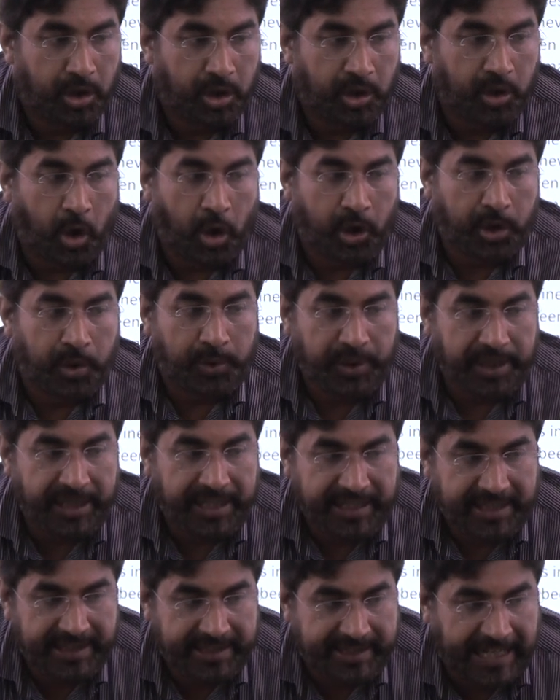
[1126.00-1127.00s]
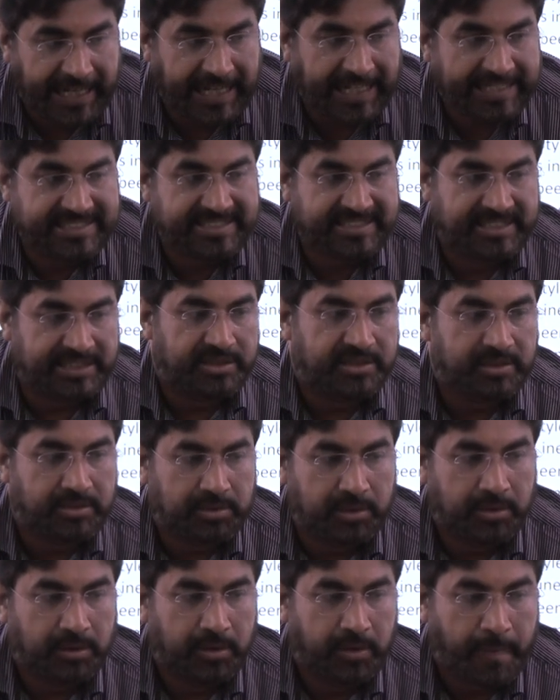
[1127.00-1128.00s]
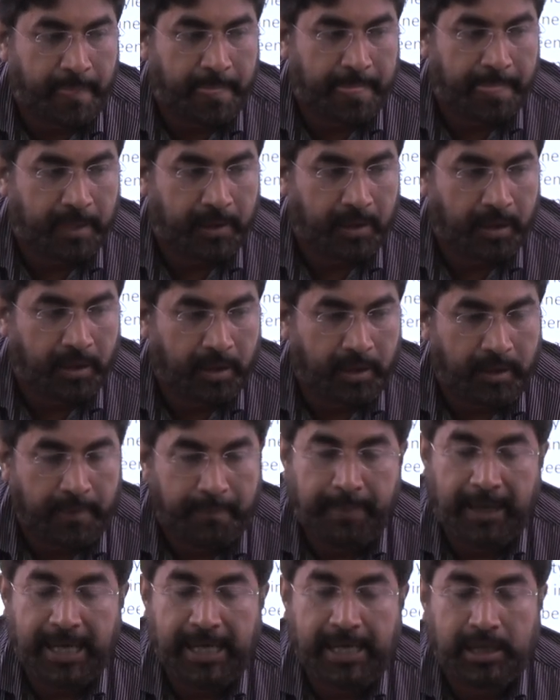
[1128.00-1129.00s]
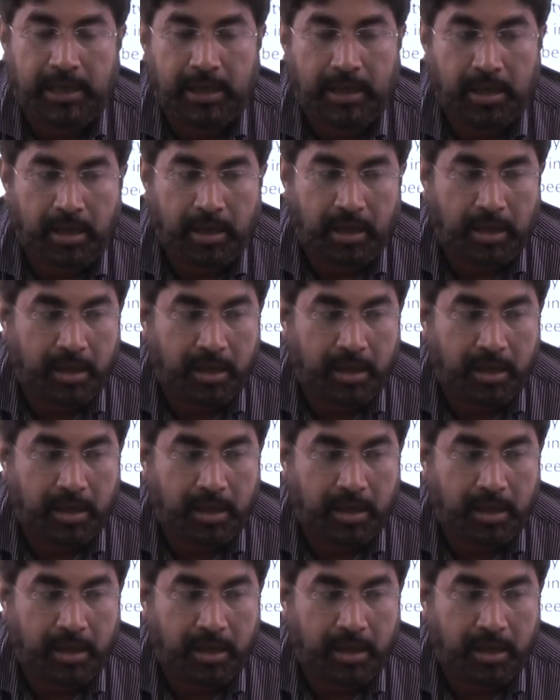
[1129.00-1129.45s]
not only in that sense, but